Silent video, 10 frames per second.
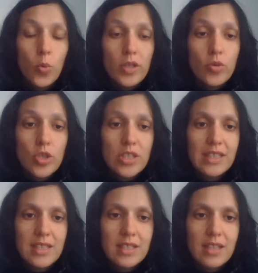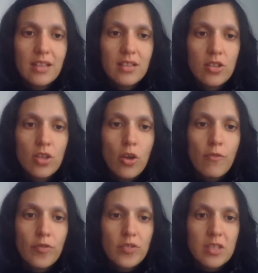We use this tense
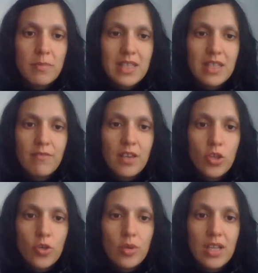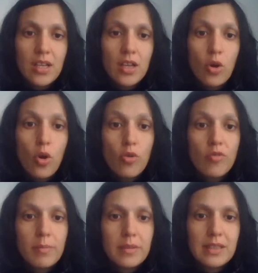for specific unique or
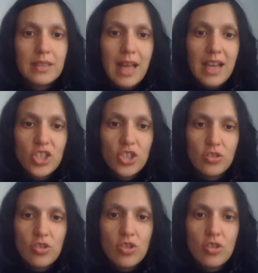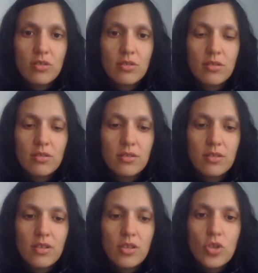repeated actions.
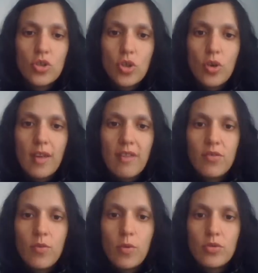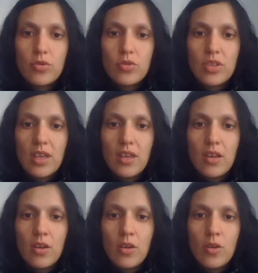So if you want to
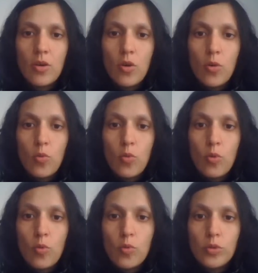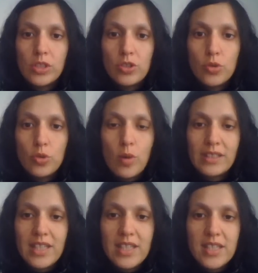say, what did you do
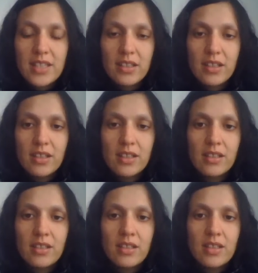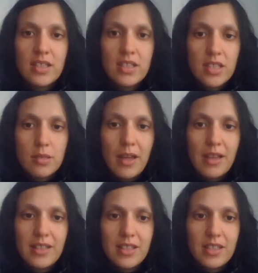at Easter? In
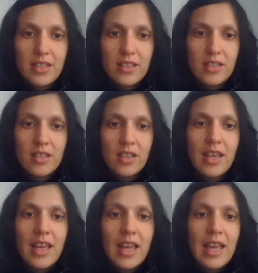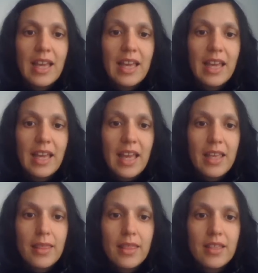Spanish is, ¿qué
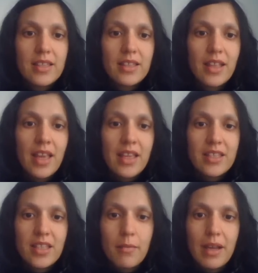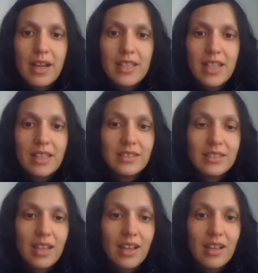hiciste en Semana
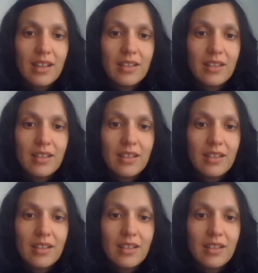Santa?